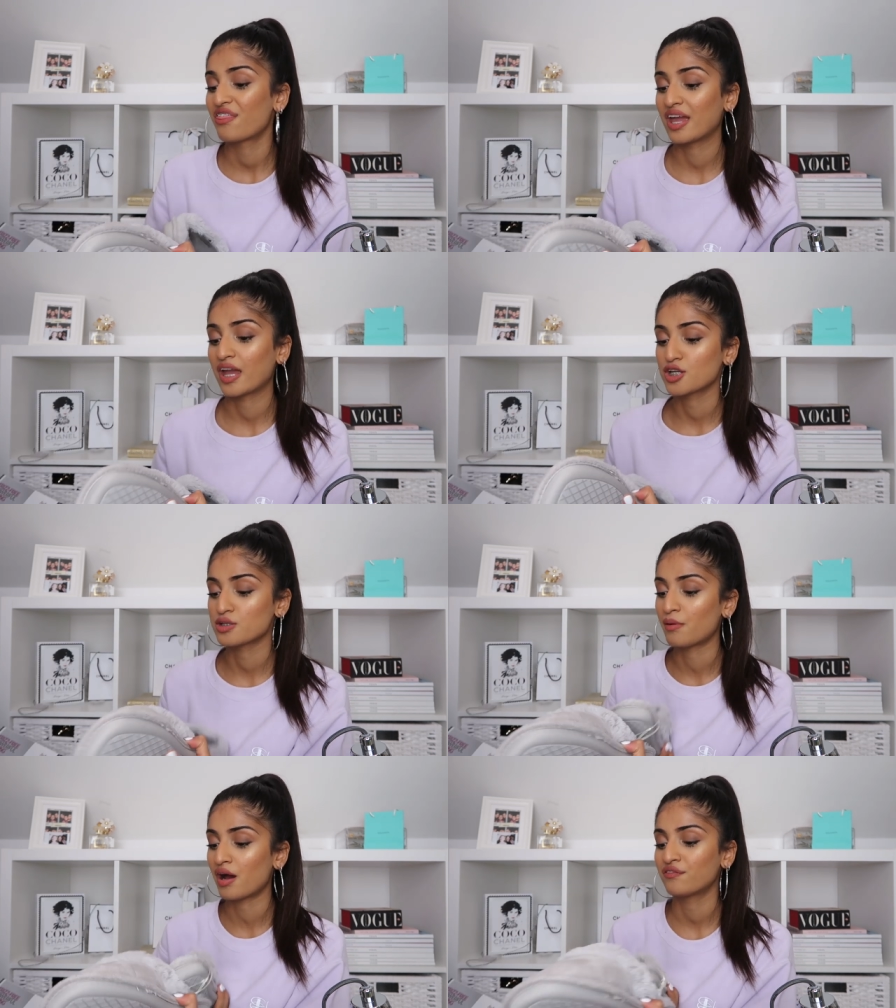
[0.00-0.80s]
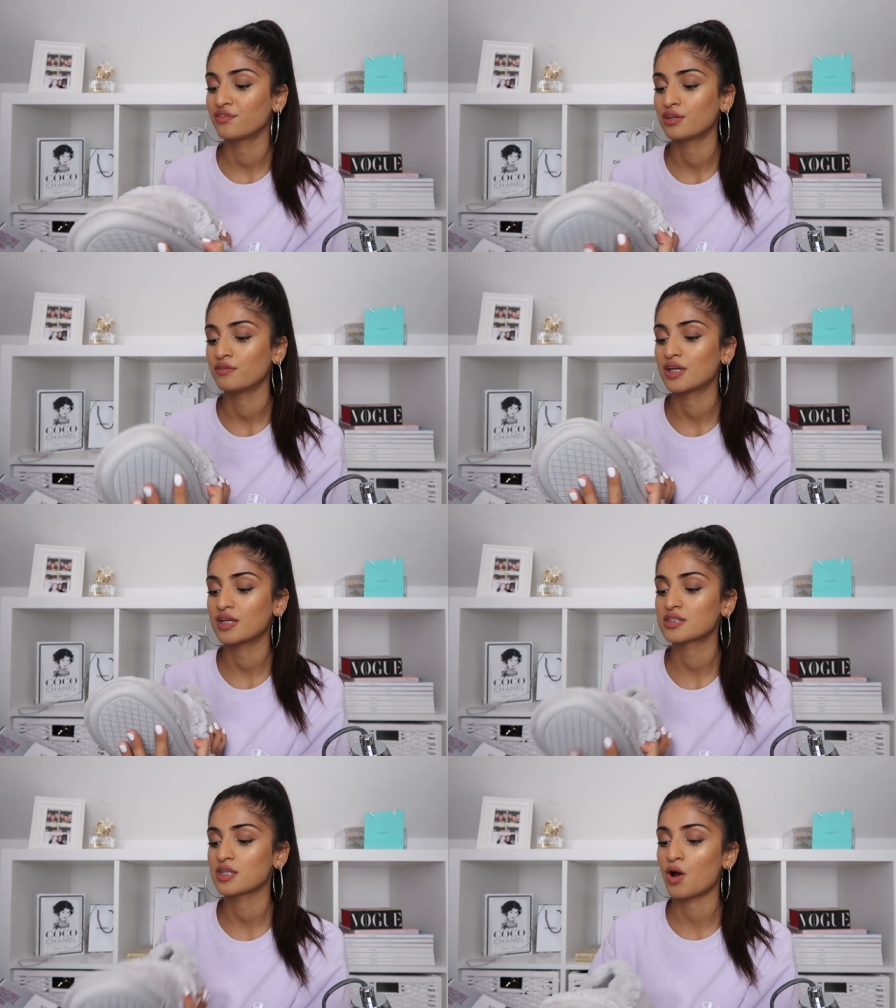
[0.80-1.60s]
thing to buy for
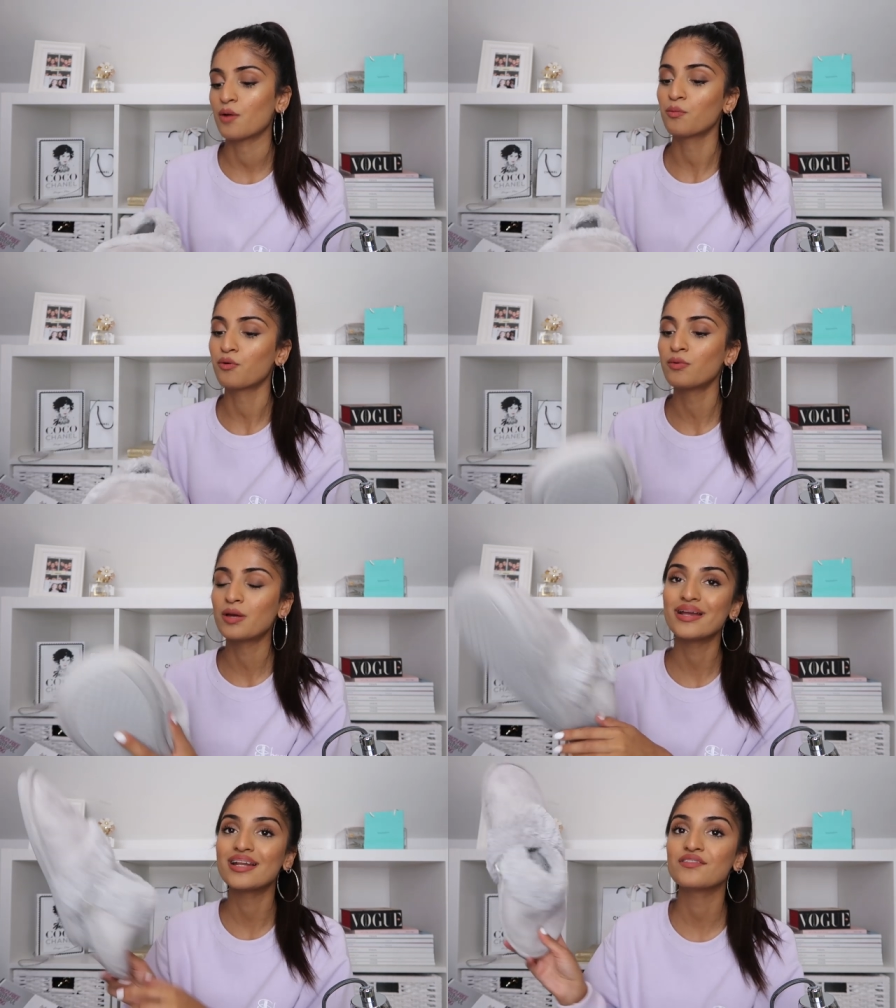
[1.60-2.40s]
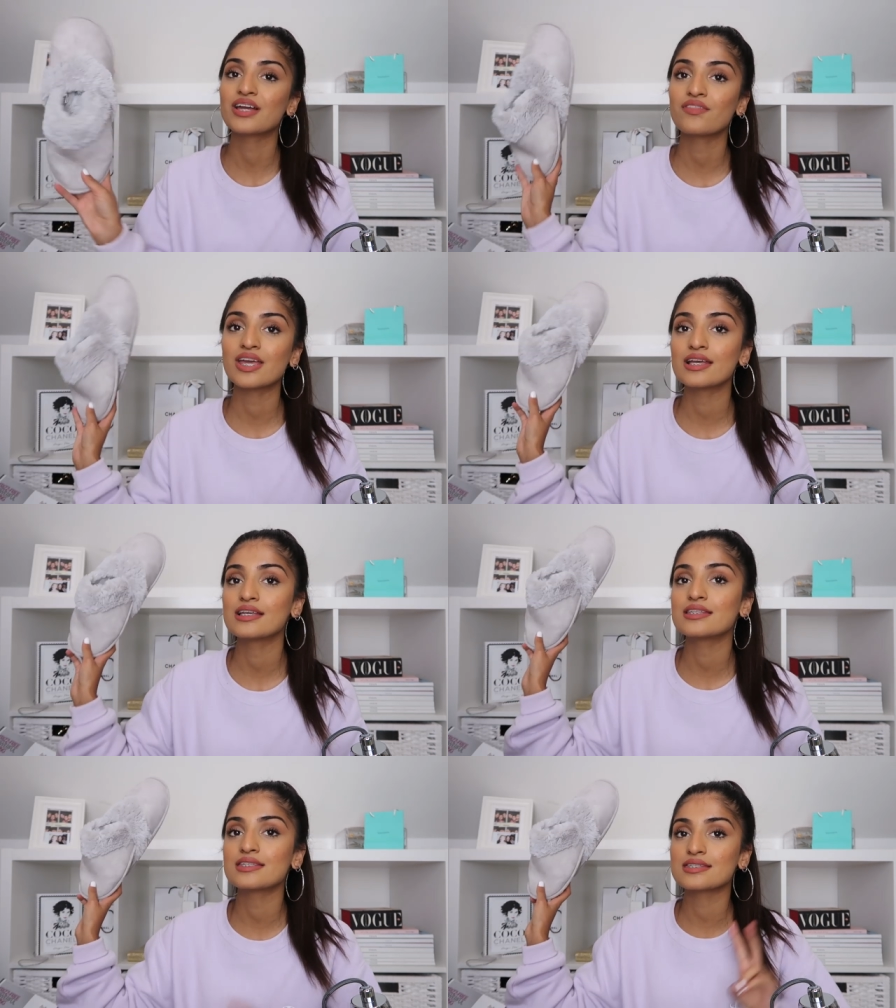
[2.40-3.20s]
uni, so I will probably be living in
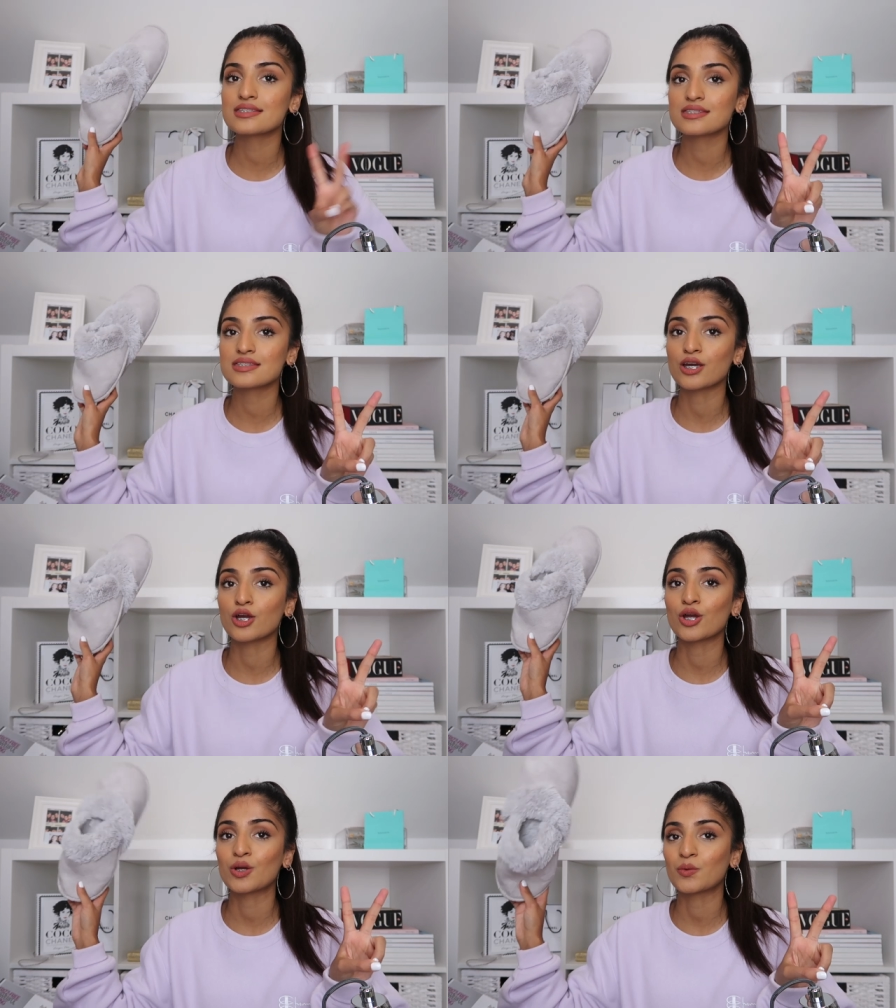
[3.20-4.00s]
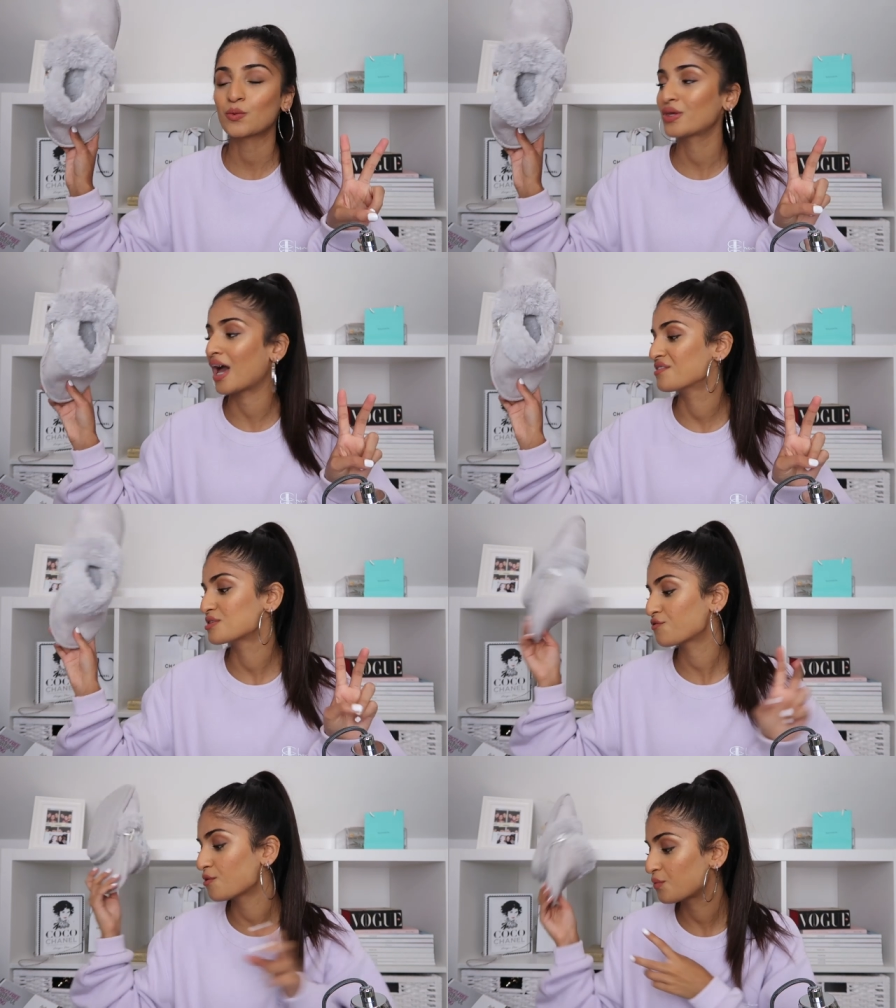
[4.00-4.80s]
these. So yeah,
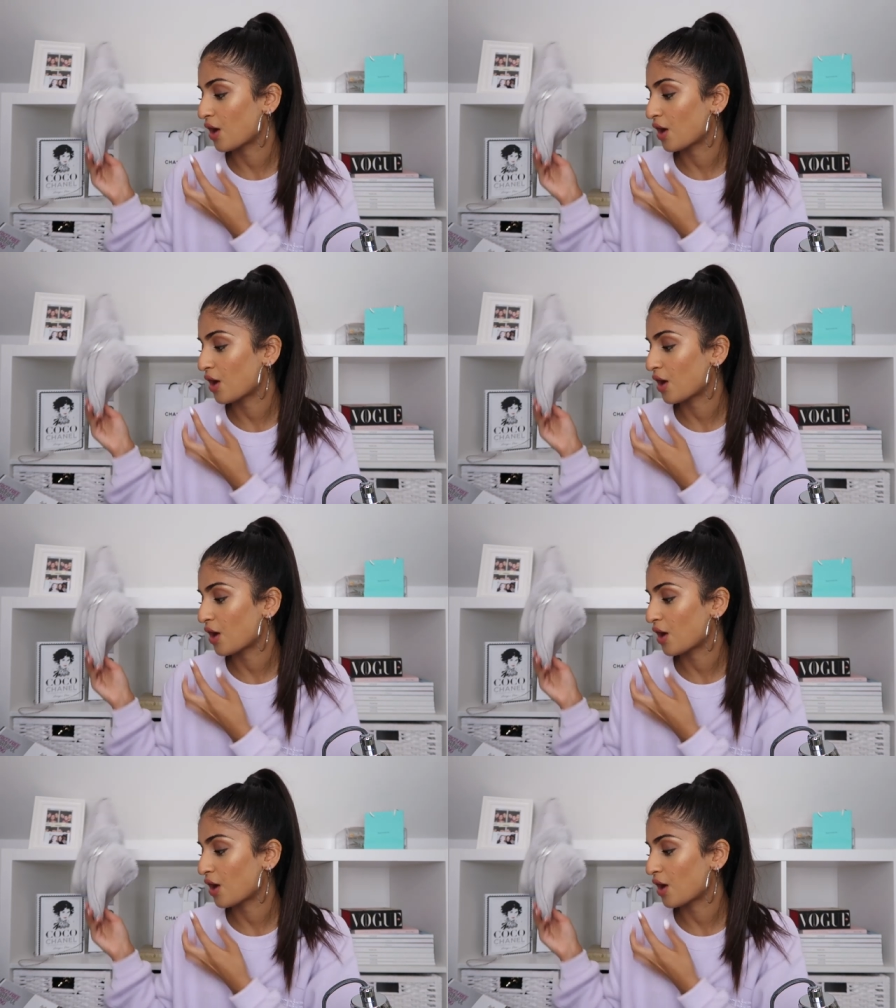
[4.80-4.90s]
these were from